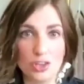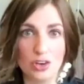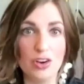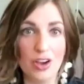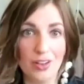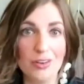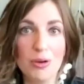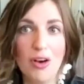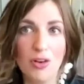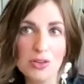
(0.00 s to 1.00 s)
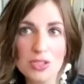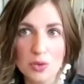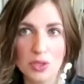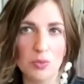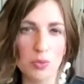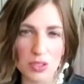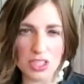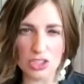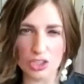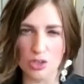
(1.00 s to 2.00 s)
a darker color, but also it
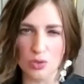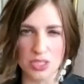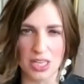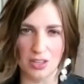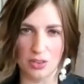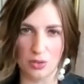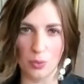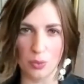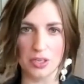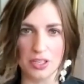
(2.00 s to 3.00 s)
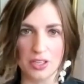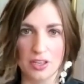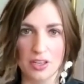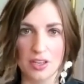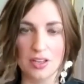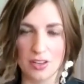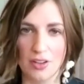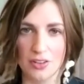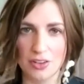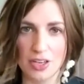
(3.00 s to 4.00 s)
really shows that authority
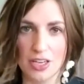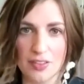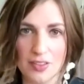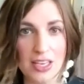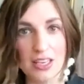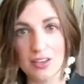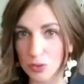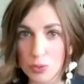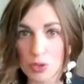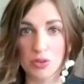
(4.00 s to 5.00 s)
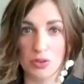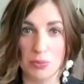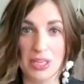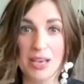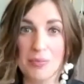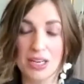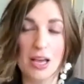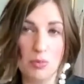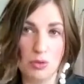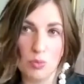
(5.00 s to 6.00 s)
color. And like if you work with me, I'm going to
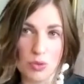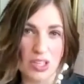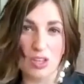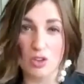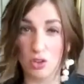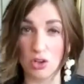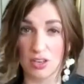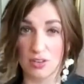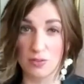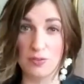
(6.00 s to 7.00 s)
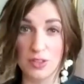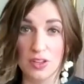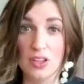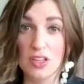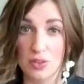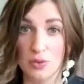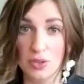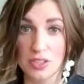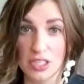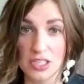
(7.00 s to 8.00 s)
help you really look and feel
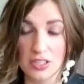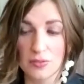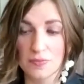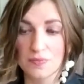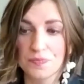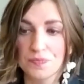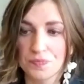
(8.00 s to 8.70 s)
authoritative.